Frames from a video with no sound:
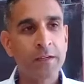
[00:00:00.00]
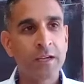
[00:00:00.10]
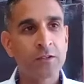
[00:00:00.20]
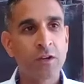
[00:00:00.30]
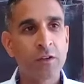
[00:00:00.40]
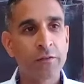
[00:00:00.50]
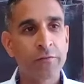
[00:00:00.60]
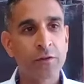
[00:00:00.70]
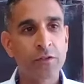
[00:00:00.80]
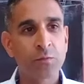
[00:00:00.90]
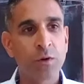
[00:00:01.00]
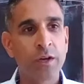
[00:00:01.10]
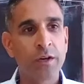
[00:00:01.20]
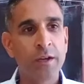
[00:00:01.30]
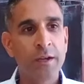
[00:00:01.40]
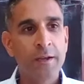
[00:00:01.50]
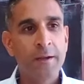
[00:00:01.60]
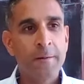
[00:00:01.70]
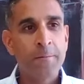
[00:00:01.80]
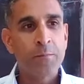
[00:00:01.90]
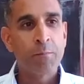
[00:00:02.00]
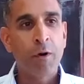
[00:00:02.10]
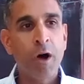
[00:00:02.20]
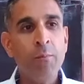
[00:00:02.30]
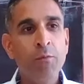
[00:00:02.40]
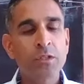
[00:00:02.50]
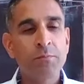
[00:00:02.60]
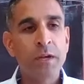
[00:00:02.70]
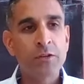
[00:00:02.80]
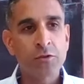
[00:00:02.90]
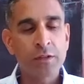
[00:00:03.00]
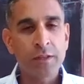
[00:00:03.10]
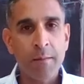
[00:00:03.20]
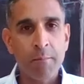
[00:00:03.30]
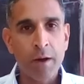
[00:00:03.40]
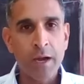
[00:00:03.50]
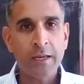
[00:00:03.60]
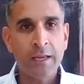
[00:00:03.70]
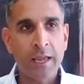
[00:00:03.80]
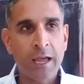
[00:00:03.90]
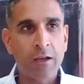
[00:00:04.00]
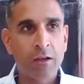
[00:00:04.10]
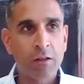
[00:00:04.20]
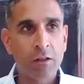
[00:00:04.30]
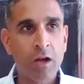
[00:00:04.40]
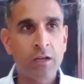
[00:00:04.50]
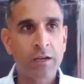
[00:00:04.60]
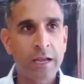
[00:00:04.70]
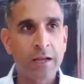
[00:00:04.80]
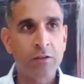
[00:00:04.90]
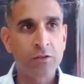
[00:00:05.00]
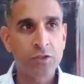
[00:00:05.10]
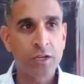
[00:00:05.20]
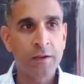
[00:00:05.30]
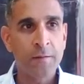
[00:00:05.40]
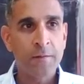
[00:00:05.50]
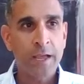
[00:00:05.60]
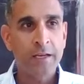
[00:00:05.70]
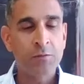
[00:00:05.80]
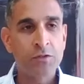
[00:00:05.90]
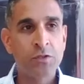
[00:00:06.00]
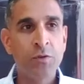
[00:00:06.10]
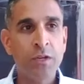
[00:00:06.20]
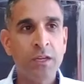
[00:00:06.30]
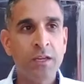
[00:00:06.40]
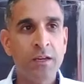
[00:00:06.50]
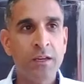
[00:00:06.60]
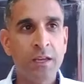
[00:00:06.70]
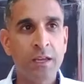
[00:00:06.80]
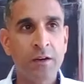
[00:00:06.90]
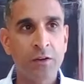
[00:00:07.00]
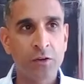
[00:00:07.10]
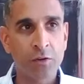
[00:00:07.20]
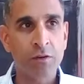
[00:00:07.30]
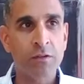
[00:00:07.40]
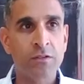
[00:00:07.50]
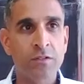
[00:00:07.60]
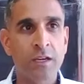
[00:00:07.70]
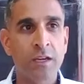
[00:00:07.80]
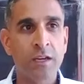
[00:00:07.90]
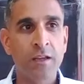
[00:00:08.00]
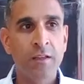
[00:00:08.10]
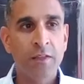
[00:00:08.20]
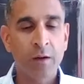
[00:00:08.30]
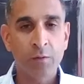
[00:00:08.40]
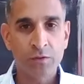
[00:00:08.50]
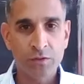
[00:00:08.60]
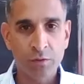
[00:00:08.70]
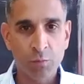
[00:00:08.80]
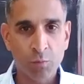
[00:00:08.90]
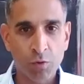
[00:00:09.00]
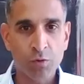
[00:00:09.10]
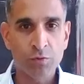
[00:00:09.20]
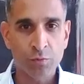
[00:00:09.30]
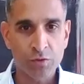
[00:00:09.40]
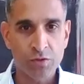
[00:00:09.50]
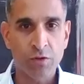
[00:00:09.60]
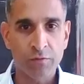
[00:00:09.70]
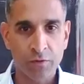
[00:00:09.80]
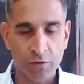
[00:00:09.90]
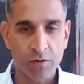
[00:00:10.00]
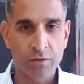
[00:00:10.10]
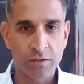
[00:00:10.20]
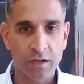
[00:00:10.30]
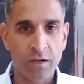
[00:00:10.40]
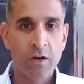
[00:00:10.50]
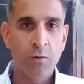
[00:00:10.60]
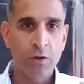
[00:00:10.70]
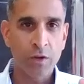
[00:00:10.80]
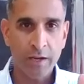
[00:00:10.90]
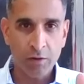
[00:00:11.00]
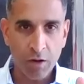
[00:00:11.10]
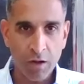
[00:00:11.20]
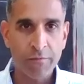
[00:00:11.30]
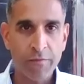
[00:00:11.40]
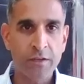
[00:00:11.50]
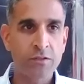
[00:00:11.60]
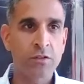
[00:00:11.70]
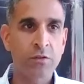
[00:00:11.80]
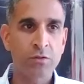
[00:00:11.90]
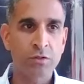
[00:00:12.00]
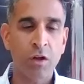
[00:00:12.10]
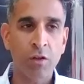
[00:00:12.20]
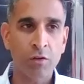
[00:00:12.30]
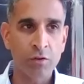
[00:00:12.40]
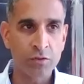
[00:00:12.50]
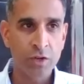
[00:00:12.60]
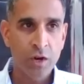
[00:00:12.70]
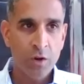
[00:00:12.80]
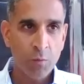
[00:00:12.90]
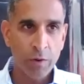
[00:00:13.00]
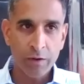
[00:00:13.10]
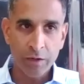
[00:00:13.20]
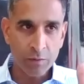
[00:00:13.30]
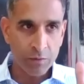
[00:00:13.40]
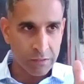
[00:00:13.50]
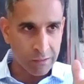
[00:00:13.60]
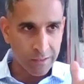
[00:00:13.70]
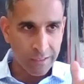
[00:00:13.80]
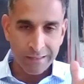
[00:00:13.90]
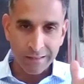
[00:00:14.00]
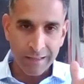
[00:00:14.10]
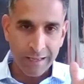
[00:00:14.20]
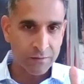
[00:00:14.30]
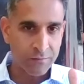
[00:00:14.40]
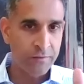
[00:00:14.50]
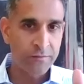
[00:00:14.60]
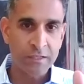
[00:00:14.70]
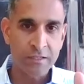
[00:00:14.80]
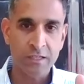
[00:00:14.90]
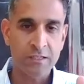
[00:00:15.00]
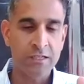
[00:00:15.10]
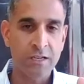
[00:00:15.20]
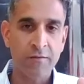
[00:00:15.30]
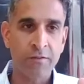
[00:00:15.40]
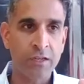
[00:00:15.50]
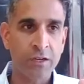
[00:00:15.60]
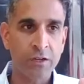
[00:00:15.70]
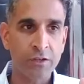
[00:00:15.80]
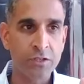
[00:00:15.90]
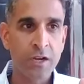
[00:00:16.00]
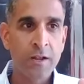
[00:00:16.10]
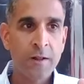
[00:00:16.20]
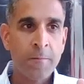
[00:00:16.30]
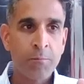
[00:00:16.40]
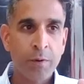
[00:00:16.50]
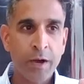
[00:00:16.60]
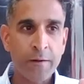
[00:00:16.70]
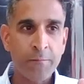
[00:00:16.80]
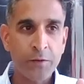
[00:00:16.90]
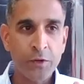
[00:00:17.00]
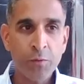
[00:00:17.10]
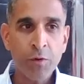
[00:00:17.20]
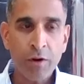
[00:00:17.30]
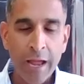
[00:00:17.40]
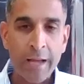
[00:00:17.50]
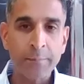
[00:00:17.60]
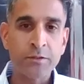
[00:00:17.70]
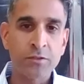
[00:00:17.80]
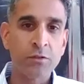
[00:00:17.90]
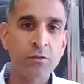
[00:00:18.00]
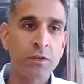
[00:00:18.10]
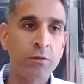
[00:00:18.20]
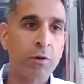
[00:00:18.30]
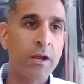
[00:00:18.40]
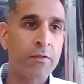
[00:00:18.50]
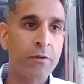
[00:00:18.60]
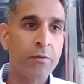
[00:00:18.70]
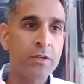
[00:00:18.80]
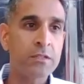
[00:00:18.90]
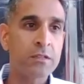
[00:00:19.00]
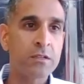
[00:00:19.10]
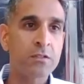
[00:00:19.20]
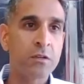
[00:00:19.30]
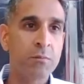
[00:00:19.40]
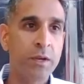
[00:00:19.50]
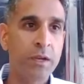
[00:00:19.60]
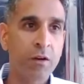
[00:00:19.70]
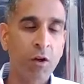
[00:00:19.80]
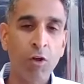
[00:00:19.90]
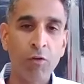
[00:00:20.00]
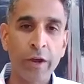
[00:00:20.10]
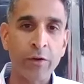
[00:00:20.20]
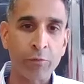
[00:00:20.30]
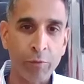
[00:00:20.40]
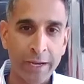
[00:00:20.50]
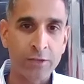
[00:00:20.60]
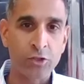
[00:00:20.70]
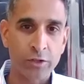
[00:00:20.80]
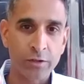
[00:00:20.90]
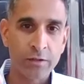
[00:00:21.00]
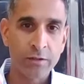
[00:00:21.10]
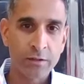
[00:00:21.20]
to touch on the first one. Bob was measuring that mining clock analogy, and he was doing it in a currency that was the world's reserve currency, where you had confidence in those dollars, where, he was looking at the last 50, 60, 70 years. But you are absolutely right. The reason this could be an all-night rager